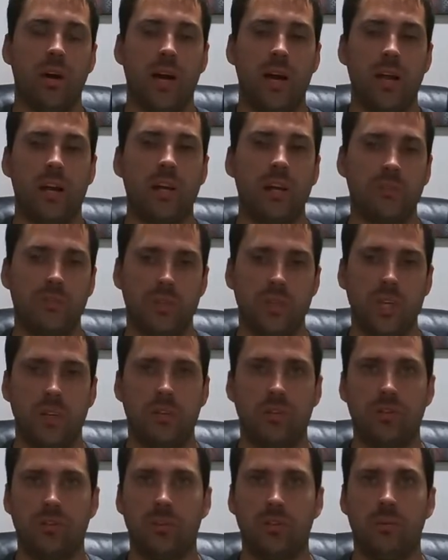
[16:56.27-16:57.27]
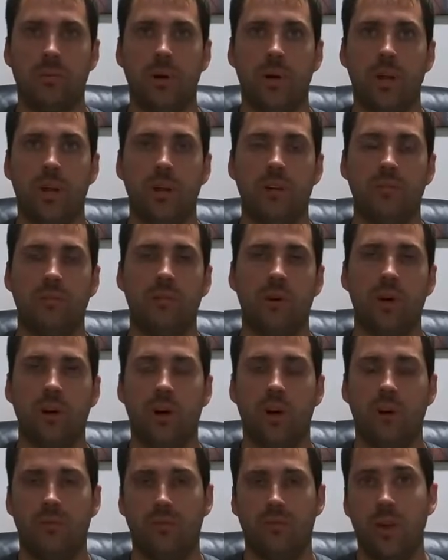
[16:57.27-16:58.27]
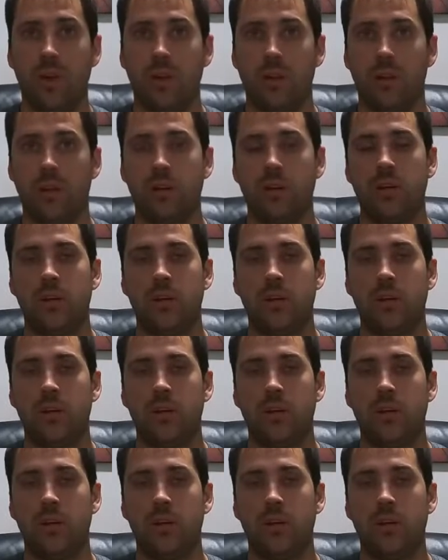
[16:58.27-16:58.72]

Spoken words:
I ended up selling to a buddy of a friend,